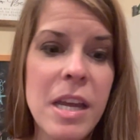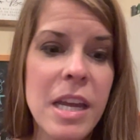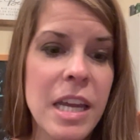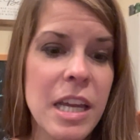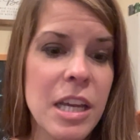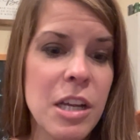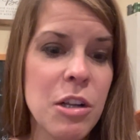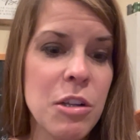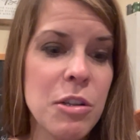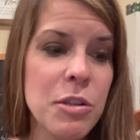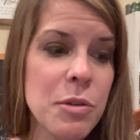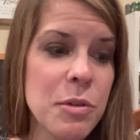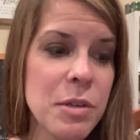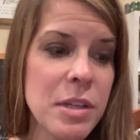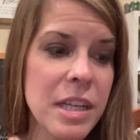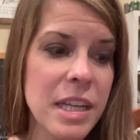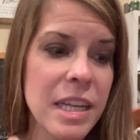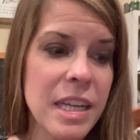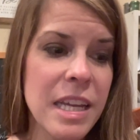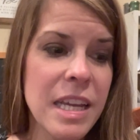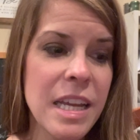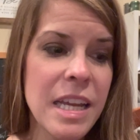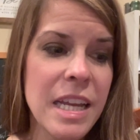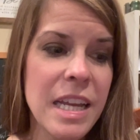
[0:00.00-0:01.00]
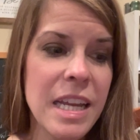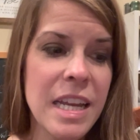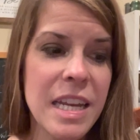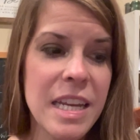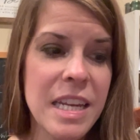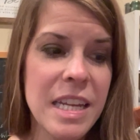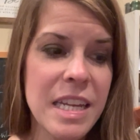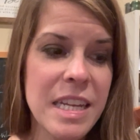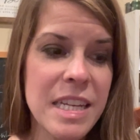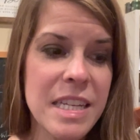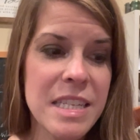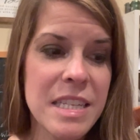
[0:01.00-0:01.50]
including it
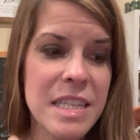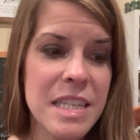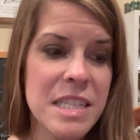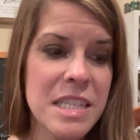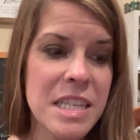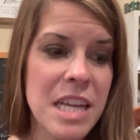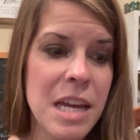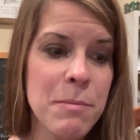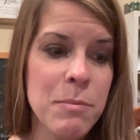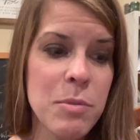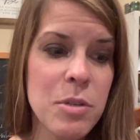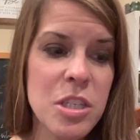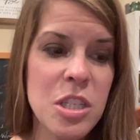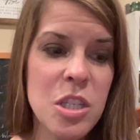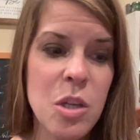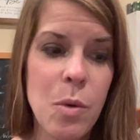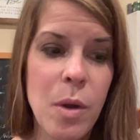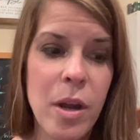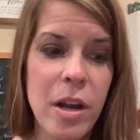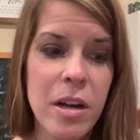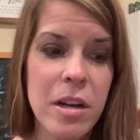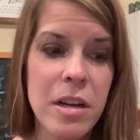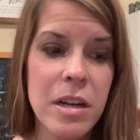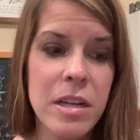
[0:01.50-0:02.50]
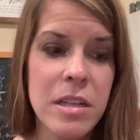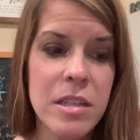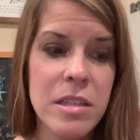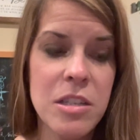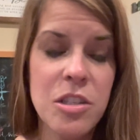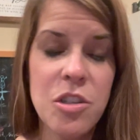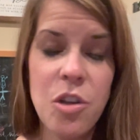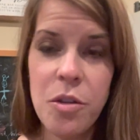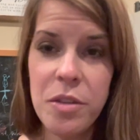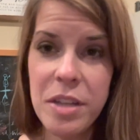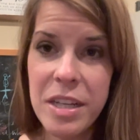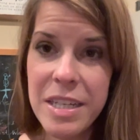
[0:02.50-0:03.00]
is in the Temple Square in
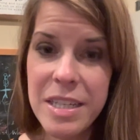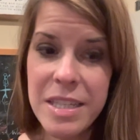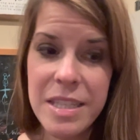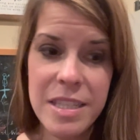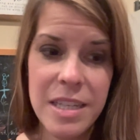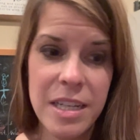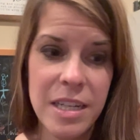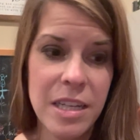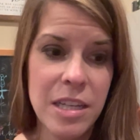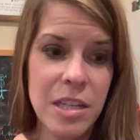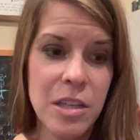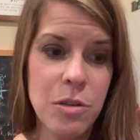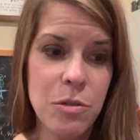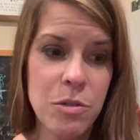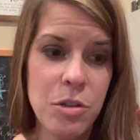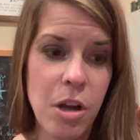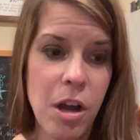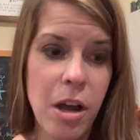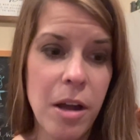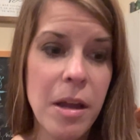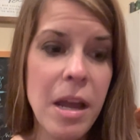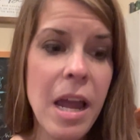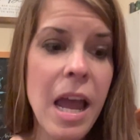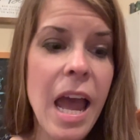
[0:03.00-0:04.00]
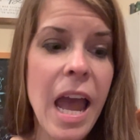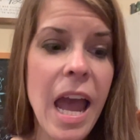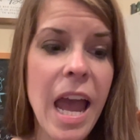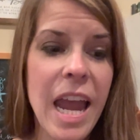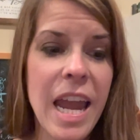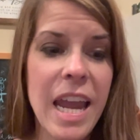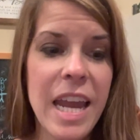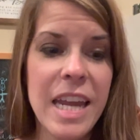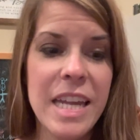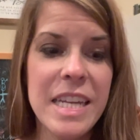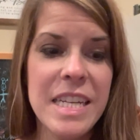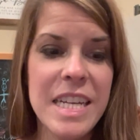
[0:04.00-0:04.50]
Salt Lake City, Utah,
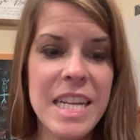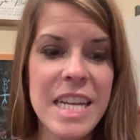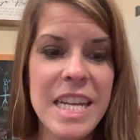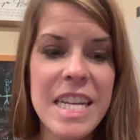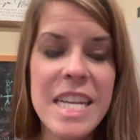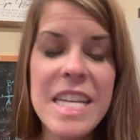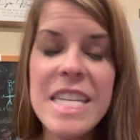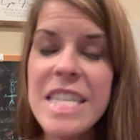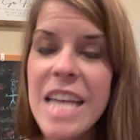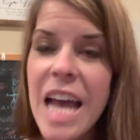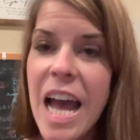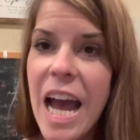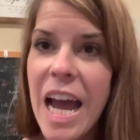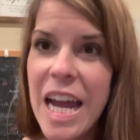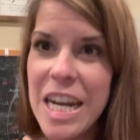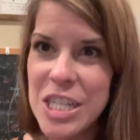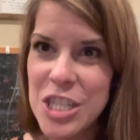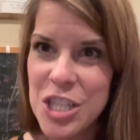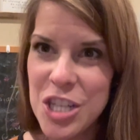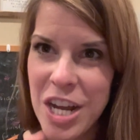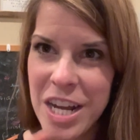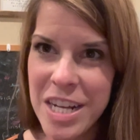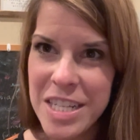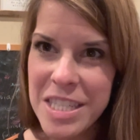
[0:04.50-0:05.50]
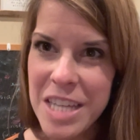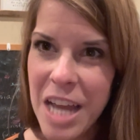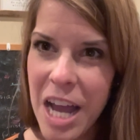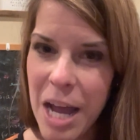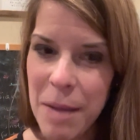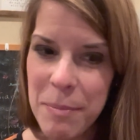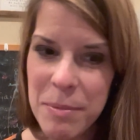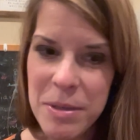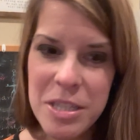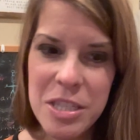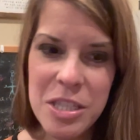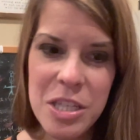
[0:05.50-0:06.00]
and it is at Johns
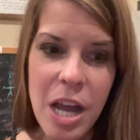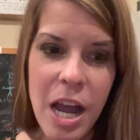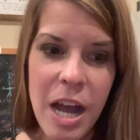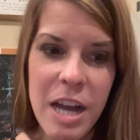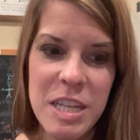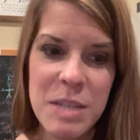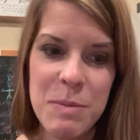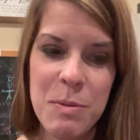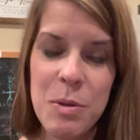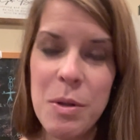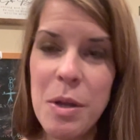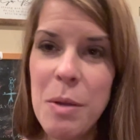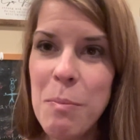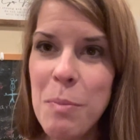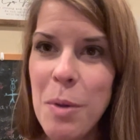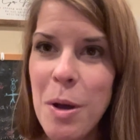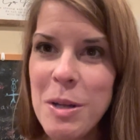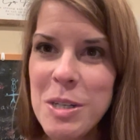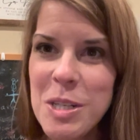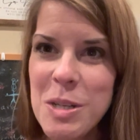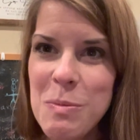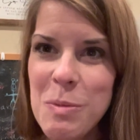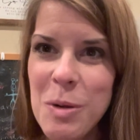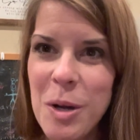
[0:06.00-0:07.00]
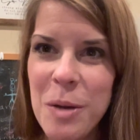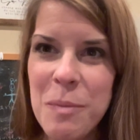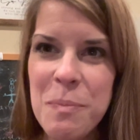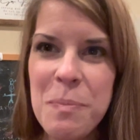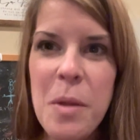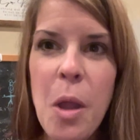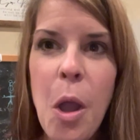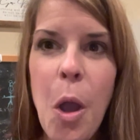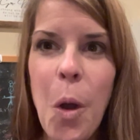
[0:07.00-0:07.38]
Hopkins Hospital in Baltimore,